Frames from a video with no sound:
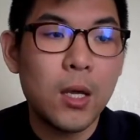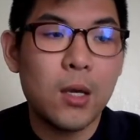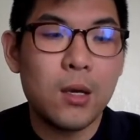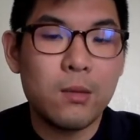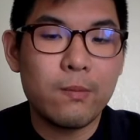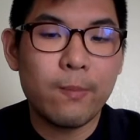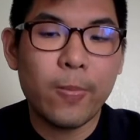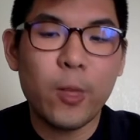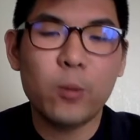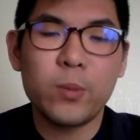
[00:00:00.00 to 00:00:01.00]
um,
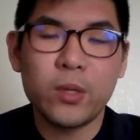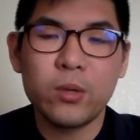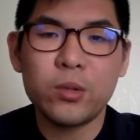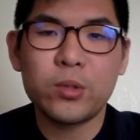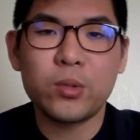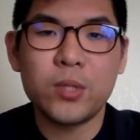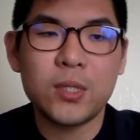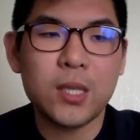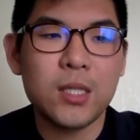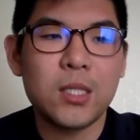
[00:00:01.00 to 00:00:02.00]
it would be good to
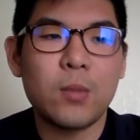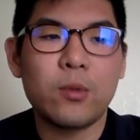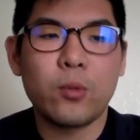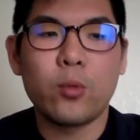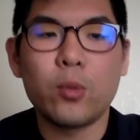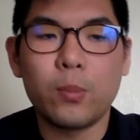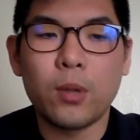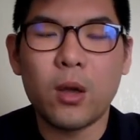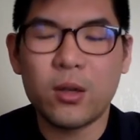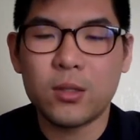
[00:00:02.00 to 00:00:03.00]
discuss some of the
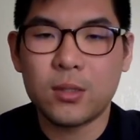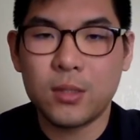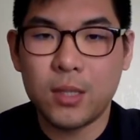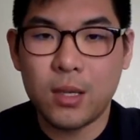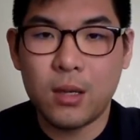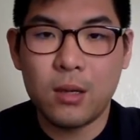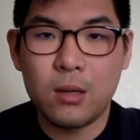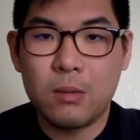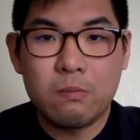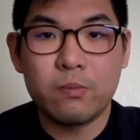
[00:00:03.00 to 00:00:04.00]
roadblocks that
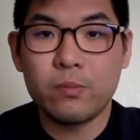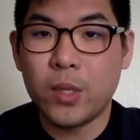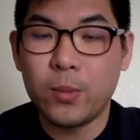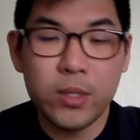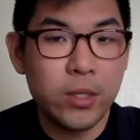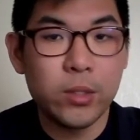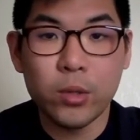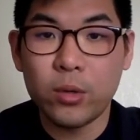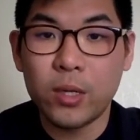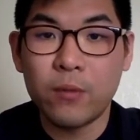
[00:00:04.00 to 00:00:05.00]
um, maybe
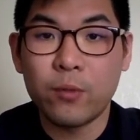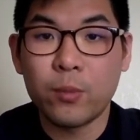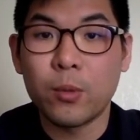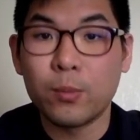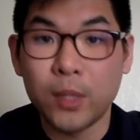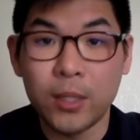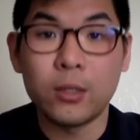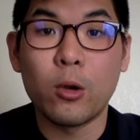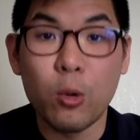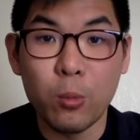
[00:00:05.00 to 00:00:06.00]
deter them from completing
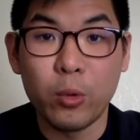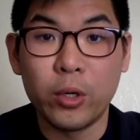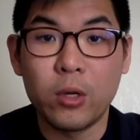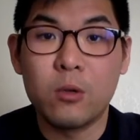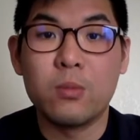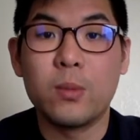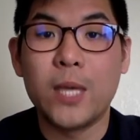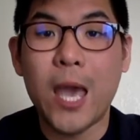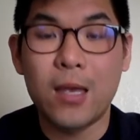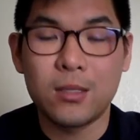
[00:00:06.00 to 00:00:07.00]
their homework, or
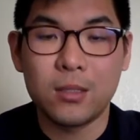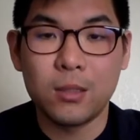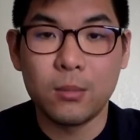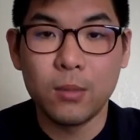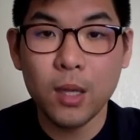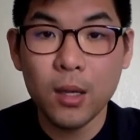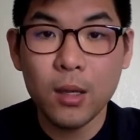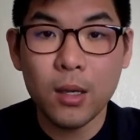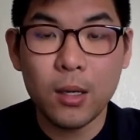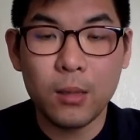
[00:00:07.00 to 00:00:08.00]
maybe ask them
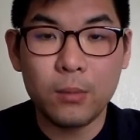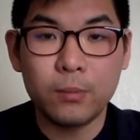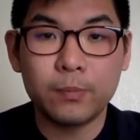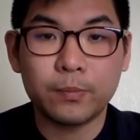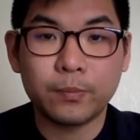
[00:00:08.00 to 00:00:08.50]
um,